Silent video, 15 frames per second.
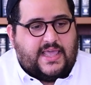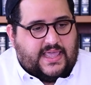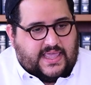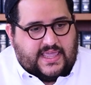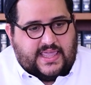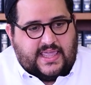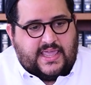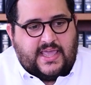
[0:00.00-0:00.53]

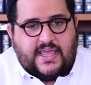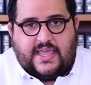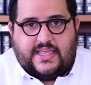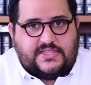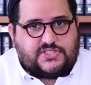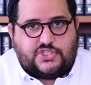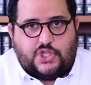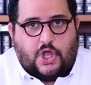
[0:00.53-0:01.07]
He
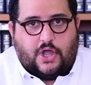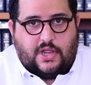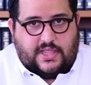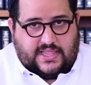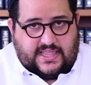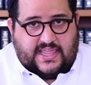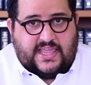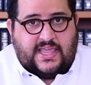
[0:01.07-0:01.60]
is
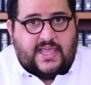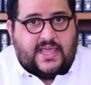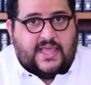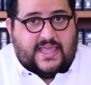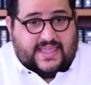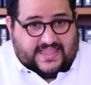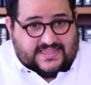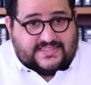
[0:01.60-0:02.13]

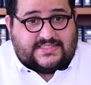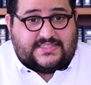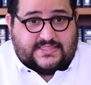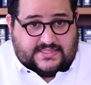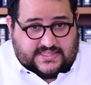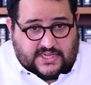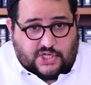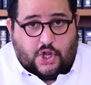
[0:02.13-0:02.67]

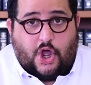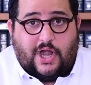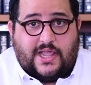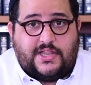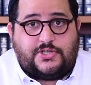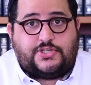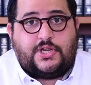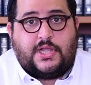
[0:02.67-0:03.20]
the
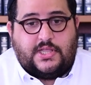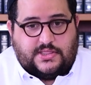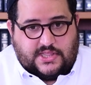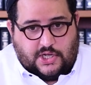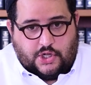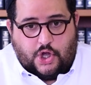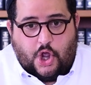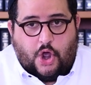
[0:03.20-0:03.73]
knowledge,
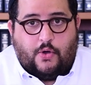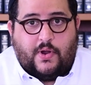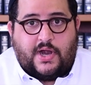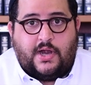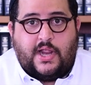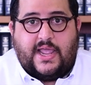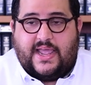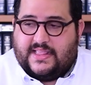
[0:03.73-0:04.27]
the
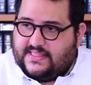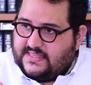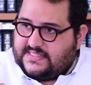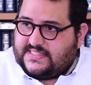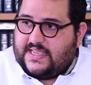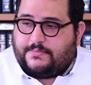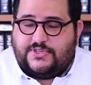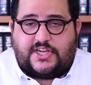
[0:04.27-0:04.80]
knower, and the
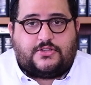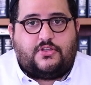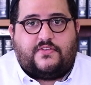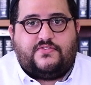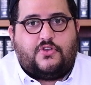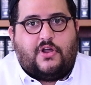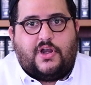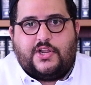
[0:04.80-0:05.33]
subject
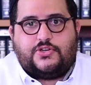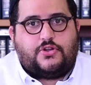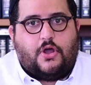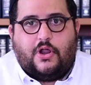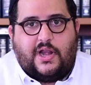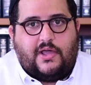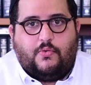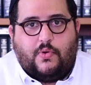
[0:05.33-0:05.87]
of knowledge
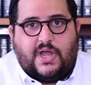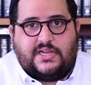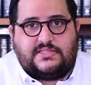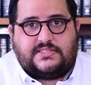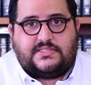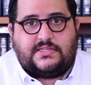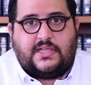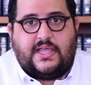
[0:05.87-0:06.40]
all at
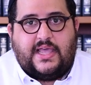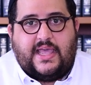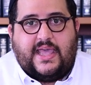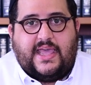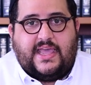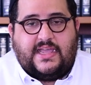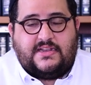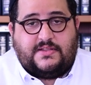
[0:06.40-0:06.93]
once.
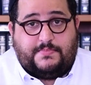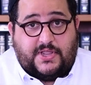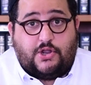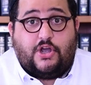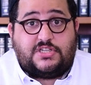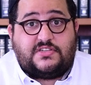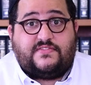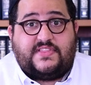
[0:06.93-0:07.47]
And
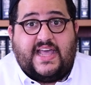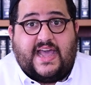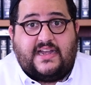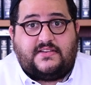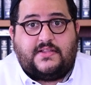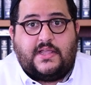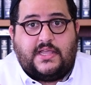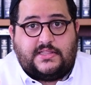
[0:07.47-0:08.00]
because of
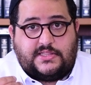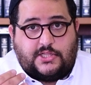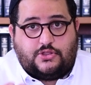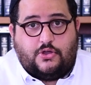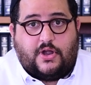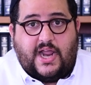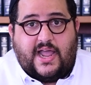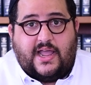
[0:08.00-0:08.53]
that, the
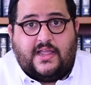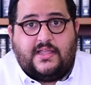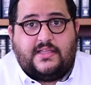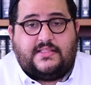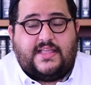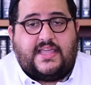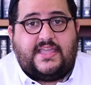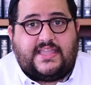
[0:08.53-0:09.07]
Torah
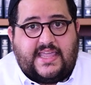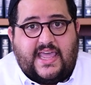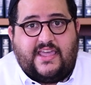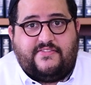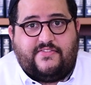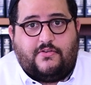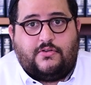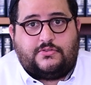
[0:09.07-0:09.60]
that He
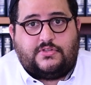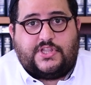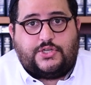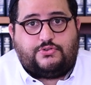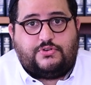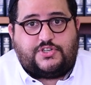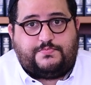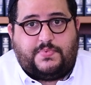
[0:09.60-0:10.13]
gave onto the
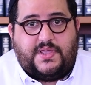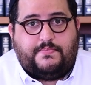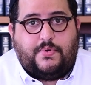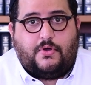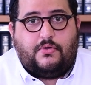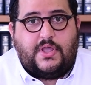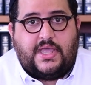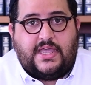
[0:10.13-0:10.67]
Jewish
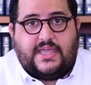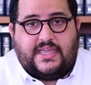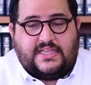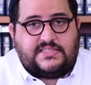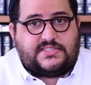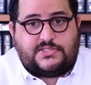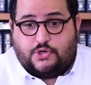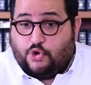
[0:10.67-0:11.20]
people
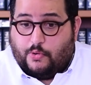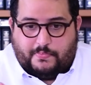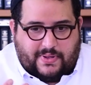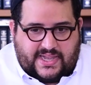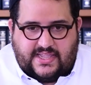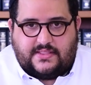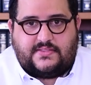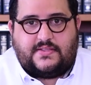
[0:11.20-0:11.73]
is
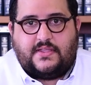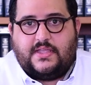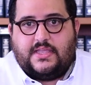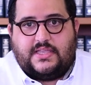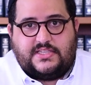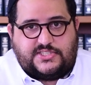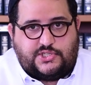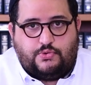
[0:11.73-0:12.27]
complete,
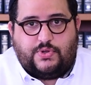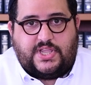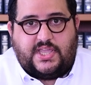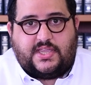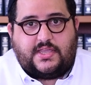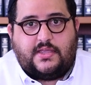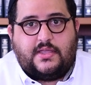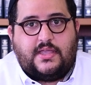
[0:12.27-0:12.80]
is
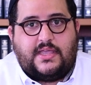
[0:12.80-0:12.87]
unique.